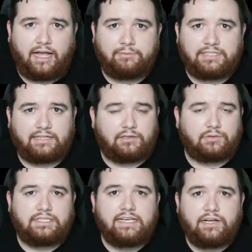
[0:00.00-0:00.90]
I'm Techno
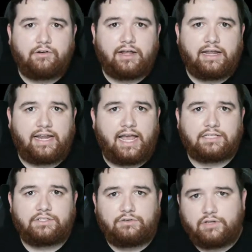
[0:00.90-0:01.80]
Tigre, and
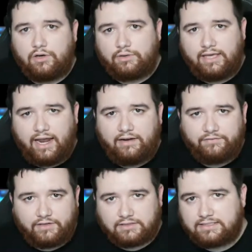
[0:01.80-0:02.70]
as you know, the
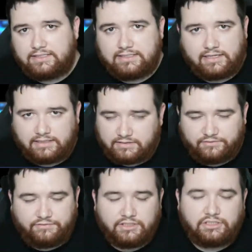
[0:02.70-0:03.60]
NFL season is
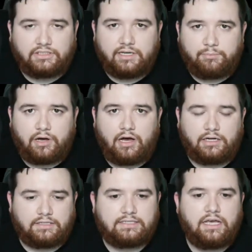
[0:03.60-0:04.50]
officially
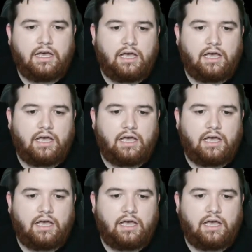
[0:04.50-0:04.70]
upon us.